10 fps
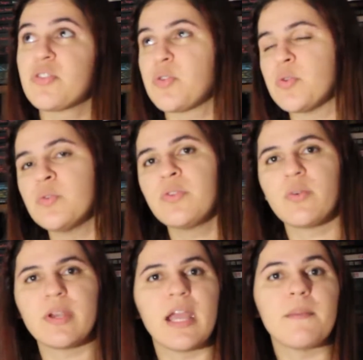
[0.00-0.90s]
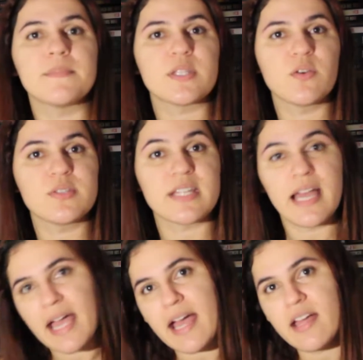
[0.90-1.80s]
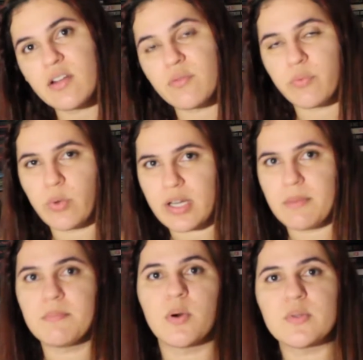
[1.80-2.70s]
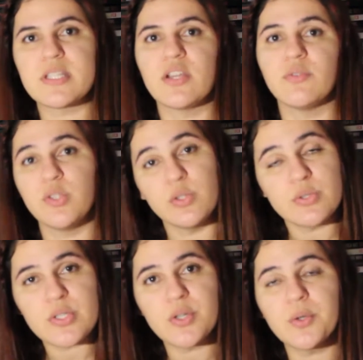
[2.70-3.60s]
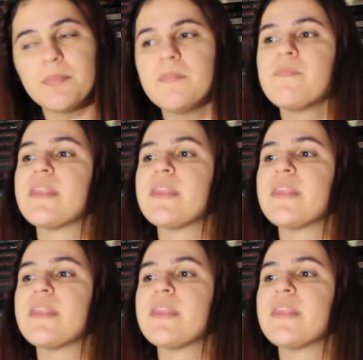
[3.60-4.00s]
2-3 episodes ahead of what I'm posting on YouTube.